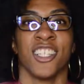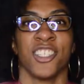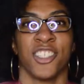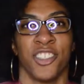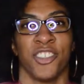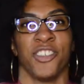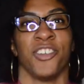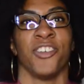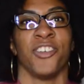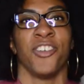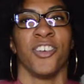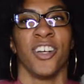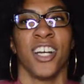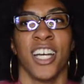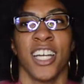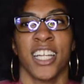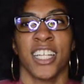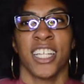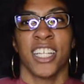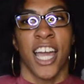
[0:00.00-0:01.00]
to
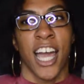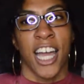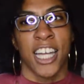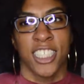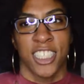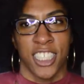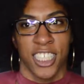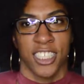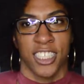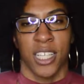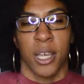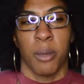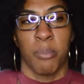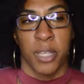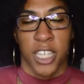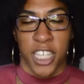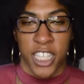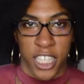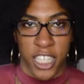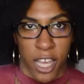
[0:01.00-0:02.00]
not just a
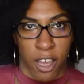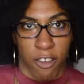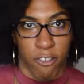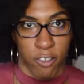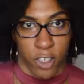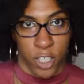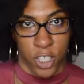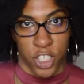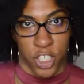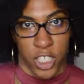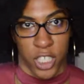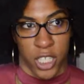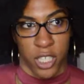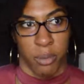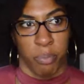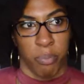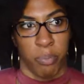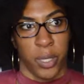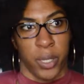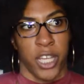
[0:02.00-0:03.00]
PDF version,
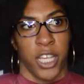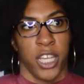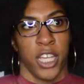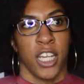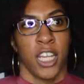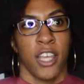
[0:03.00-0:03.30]
but